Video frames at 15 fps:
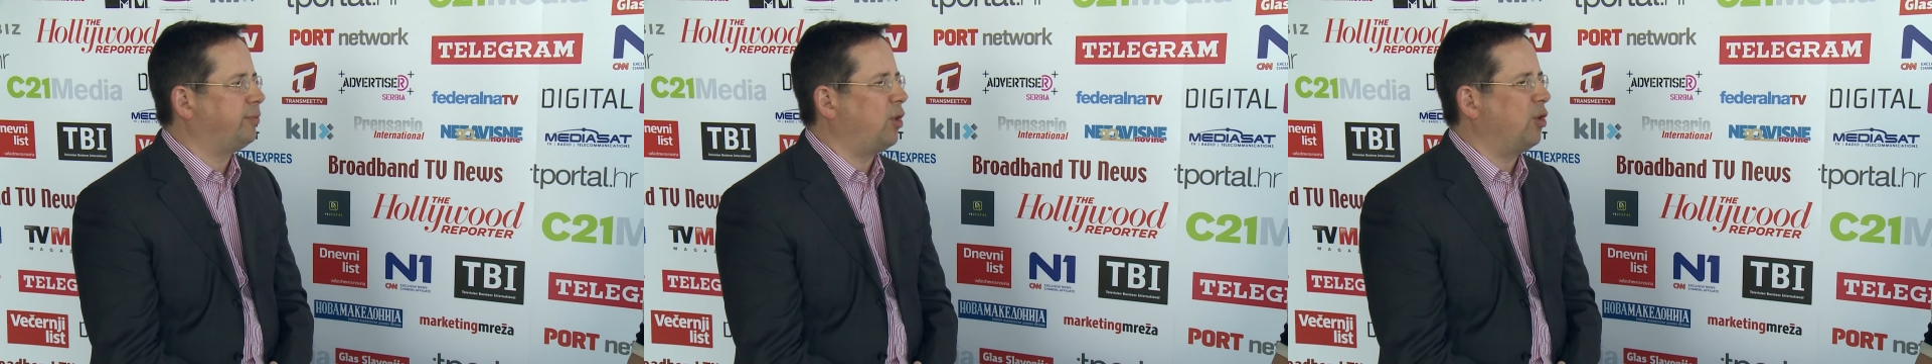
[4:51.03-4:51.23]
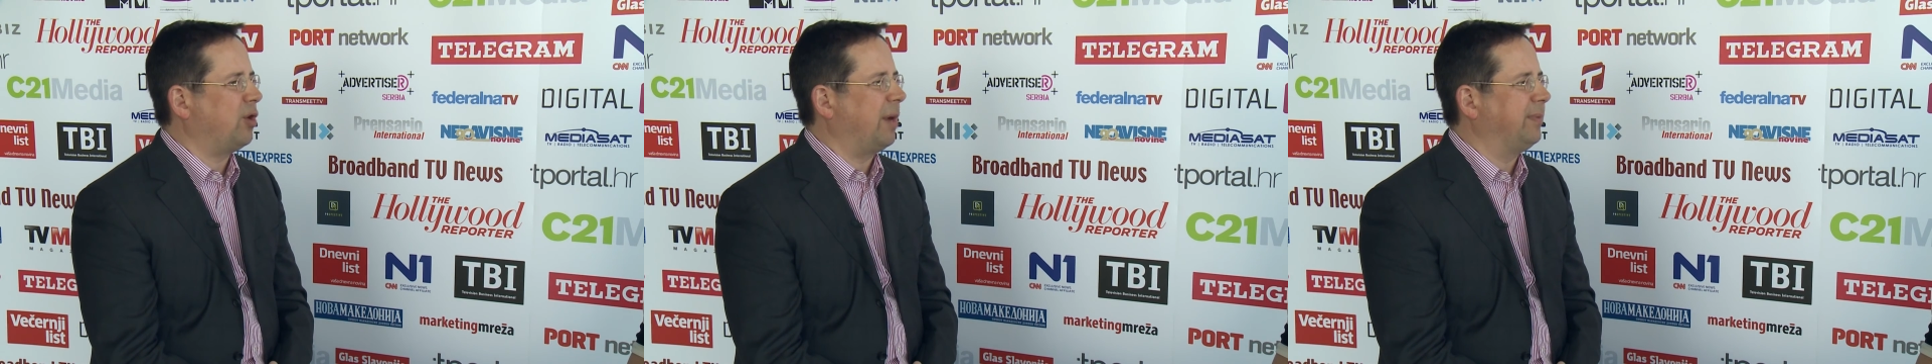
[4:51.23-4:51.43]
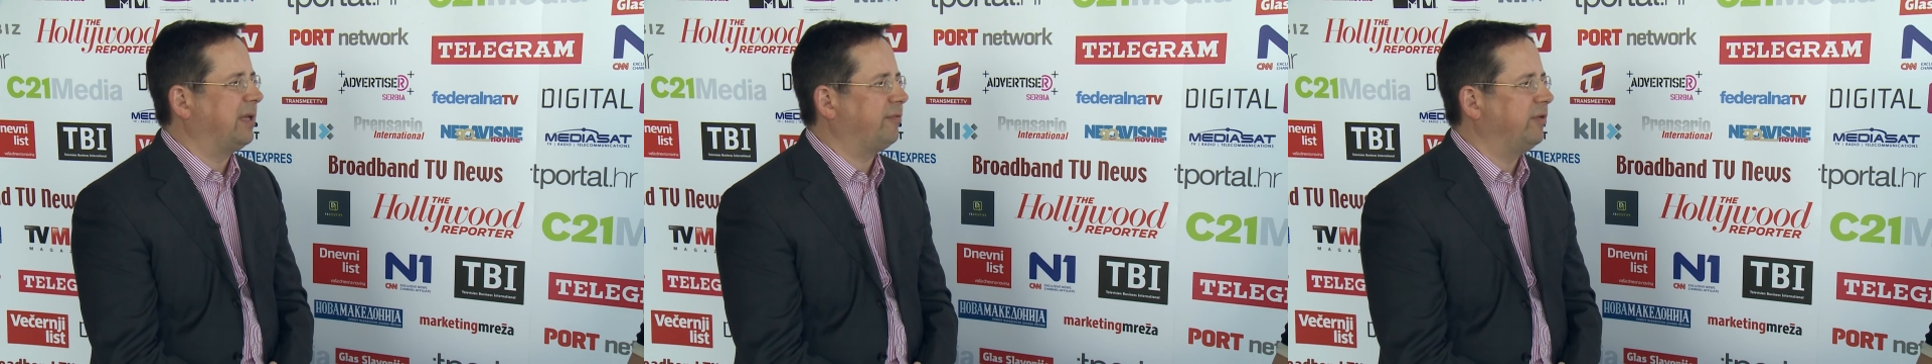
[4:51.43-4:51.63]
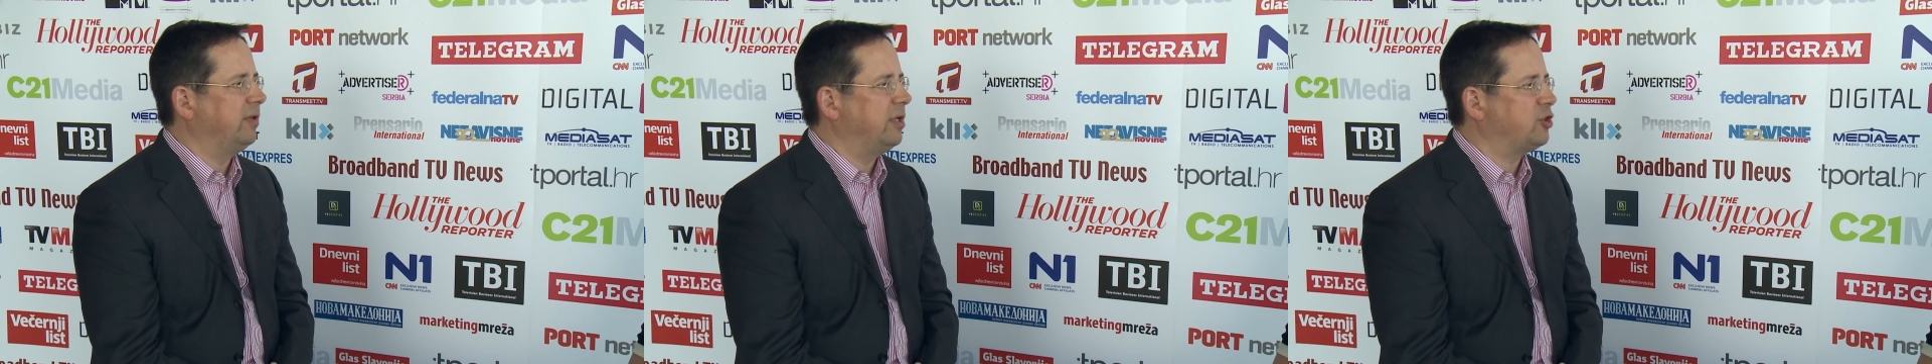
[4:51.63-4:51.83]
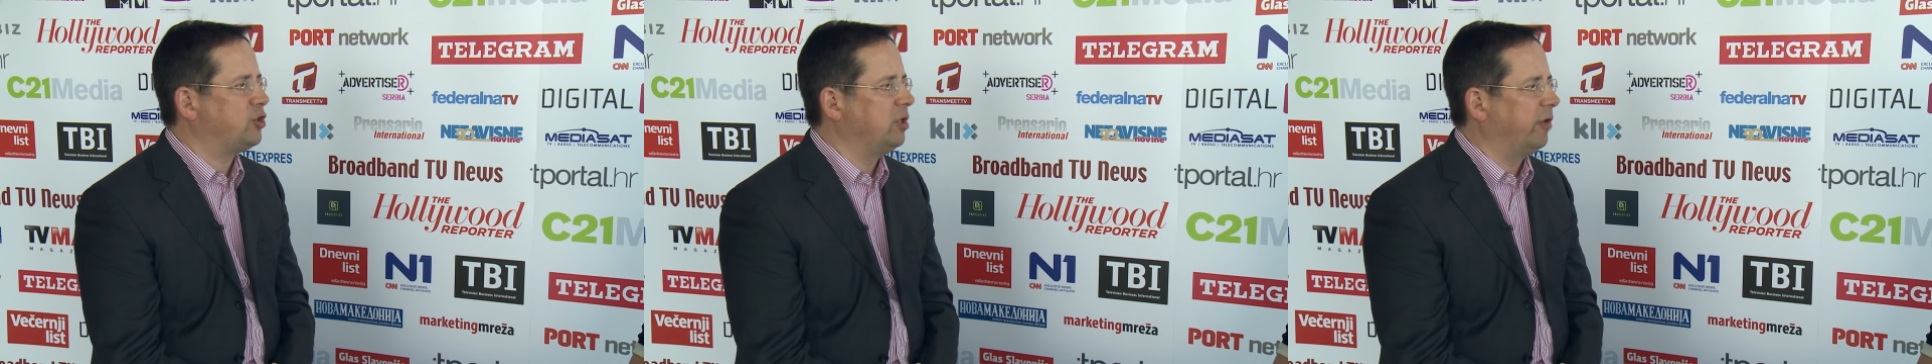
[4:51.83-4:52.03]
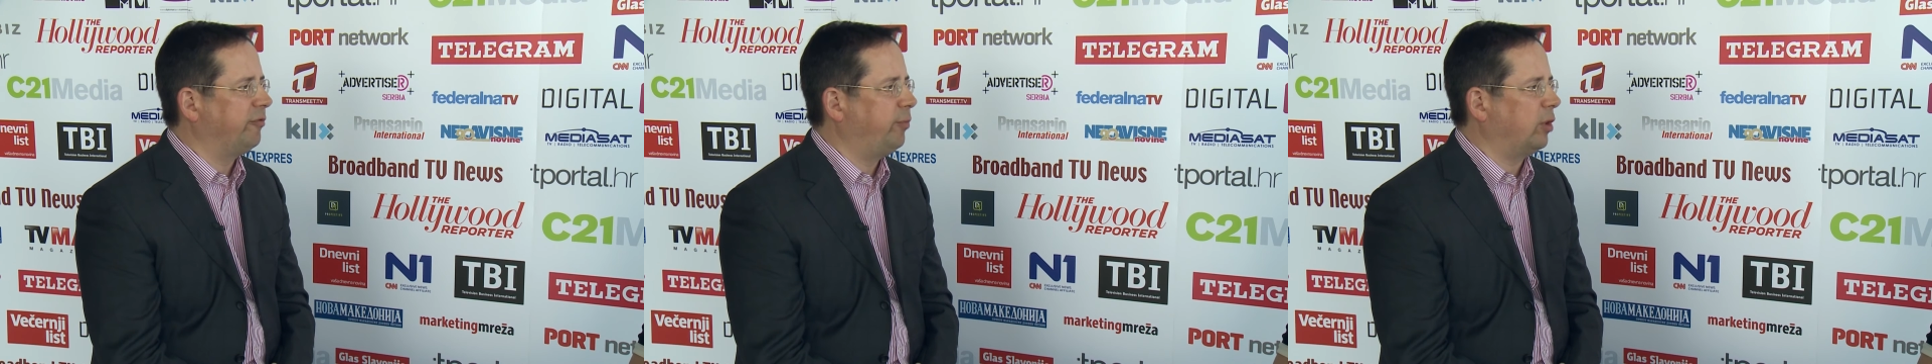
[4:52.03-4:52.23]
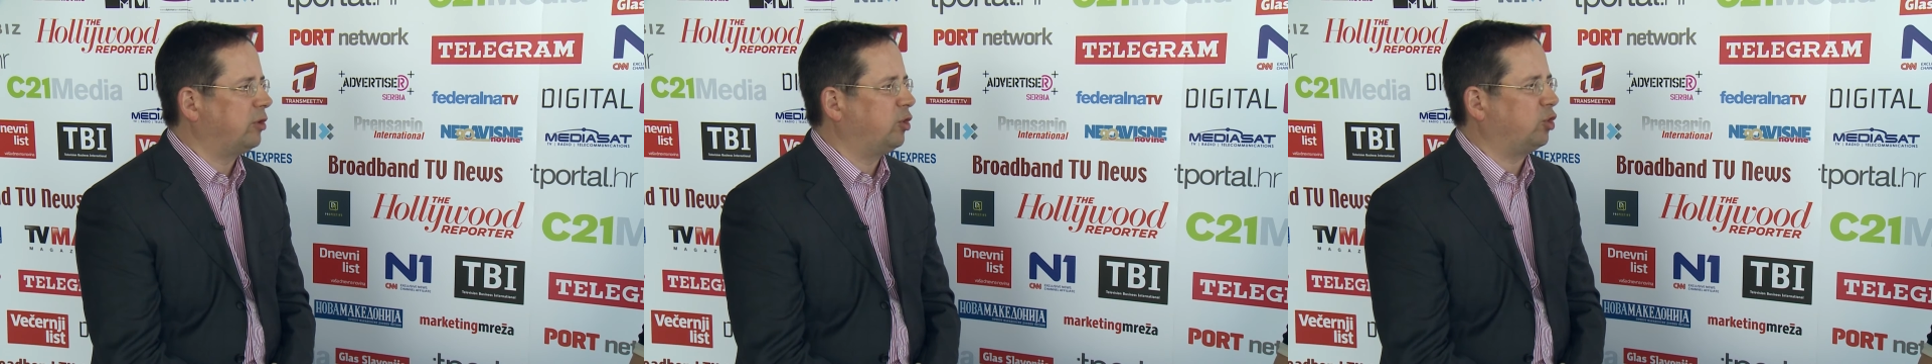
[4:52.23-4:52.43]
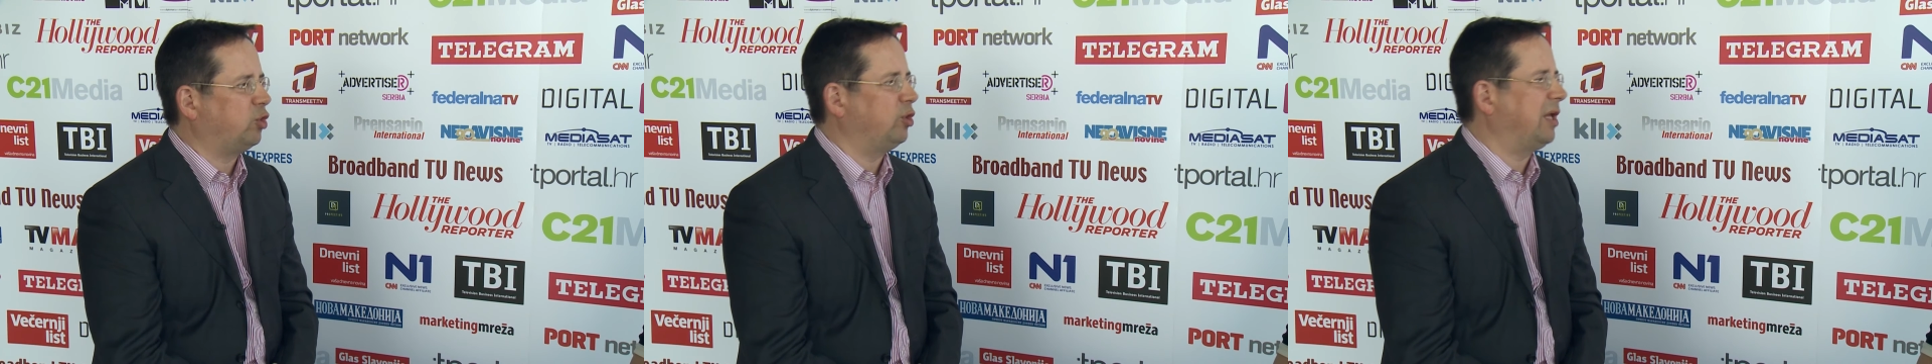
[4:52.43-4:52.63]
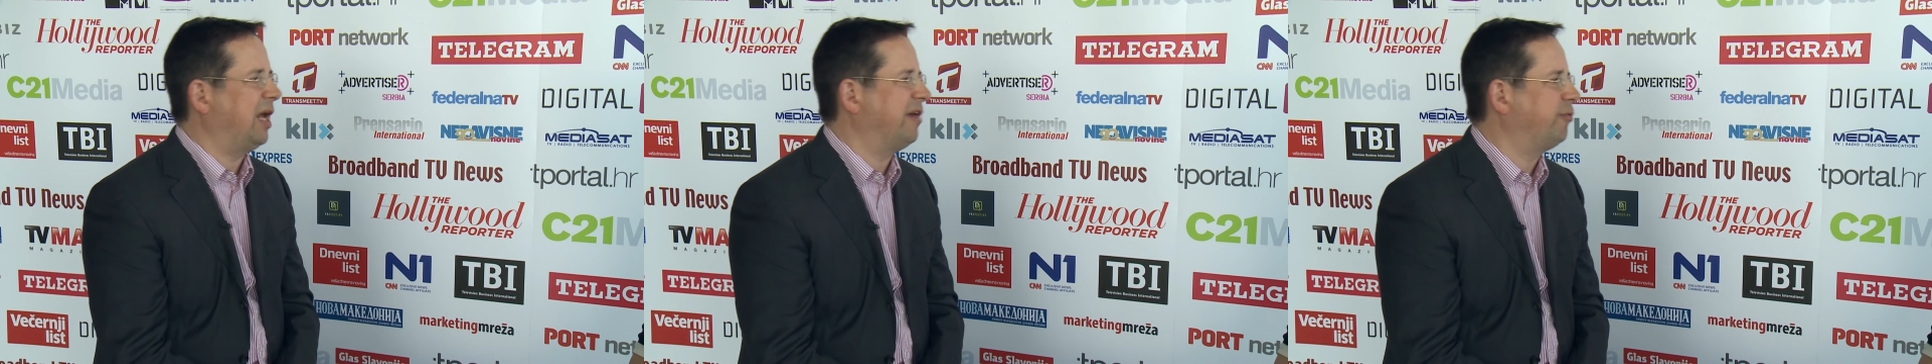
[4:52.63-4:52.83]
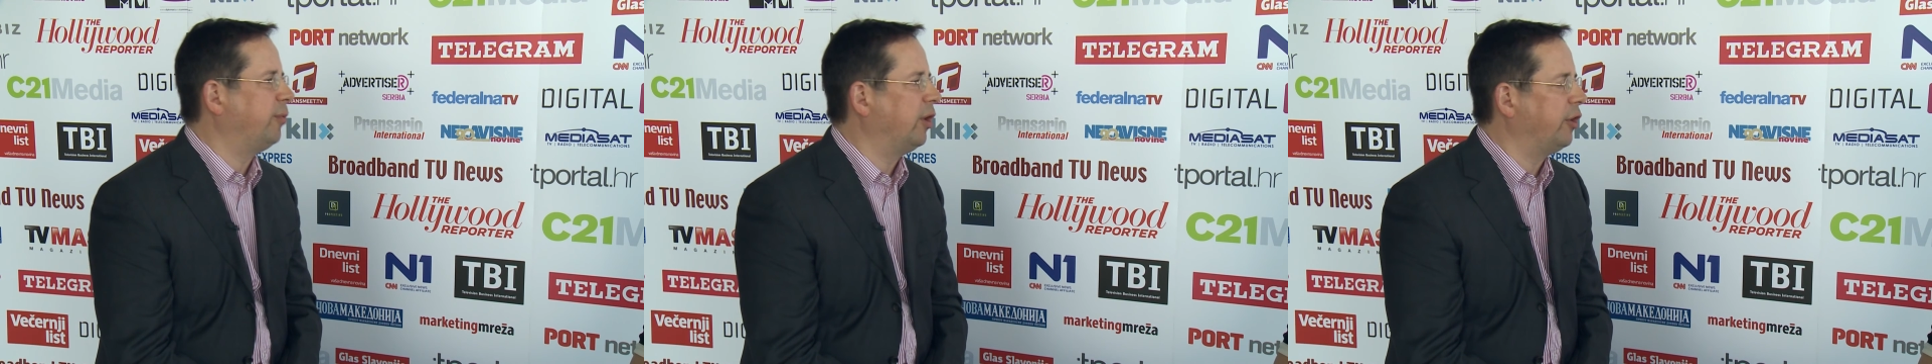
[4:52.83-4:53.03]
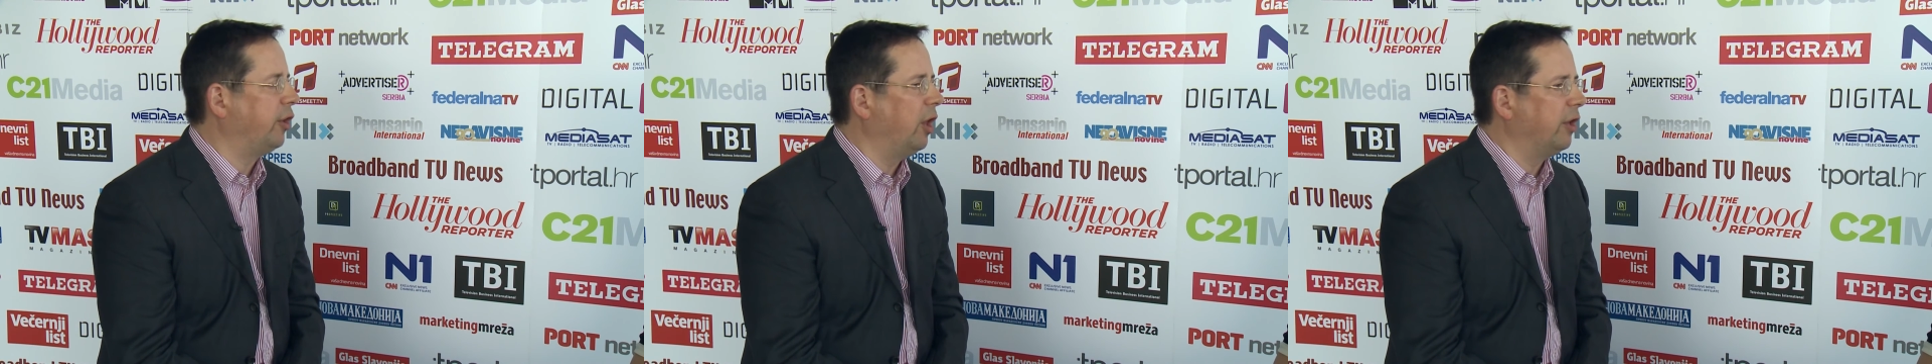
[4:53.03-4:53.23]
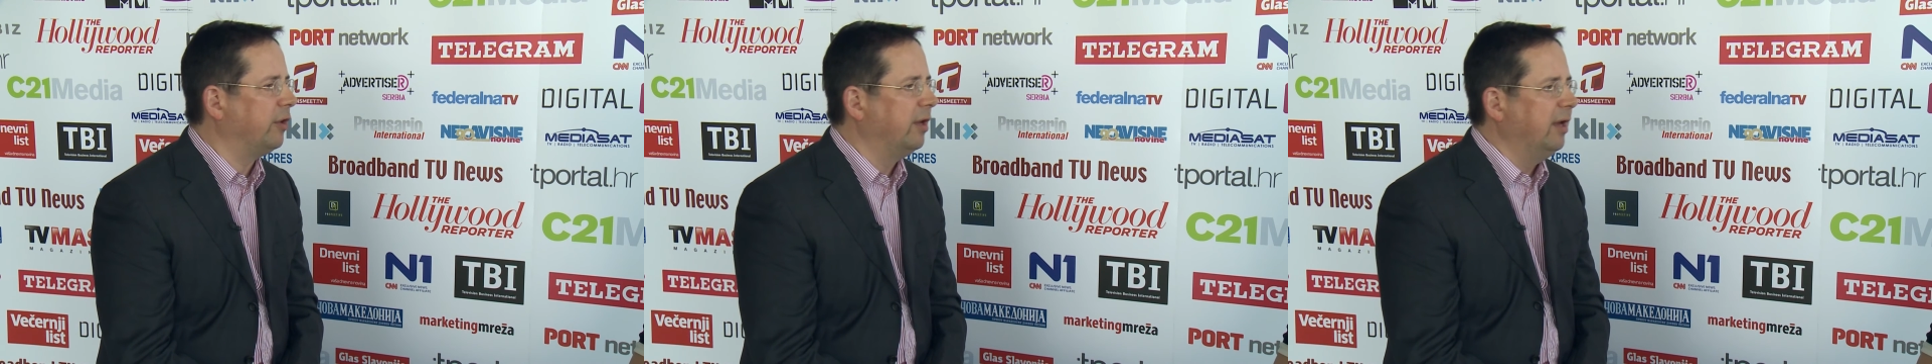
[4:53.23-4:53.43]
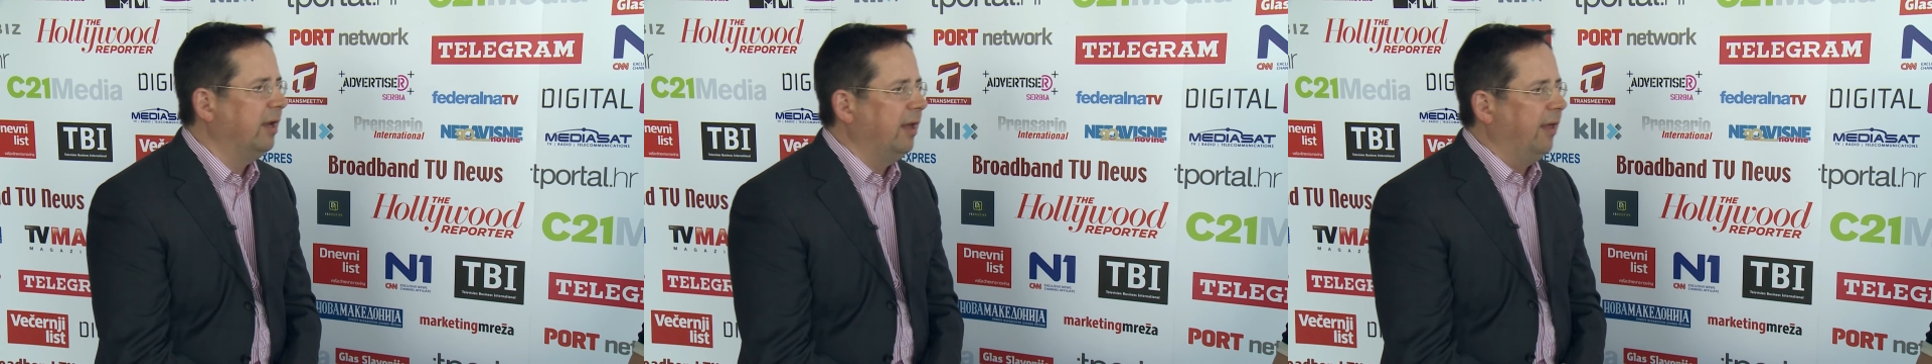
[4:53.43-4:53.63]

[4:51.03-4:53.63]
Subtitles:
program definition of what you could have, what not.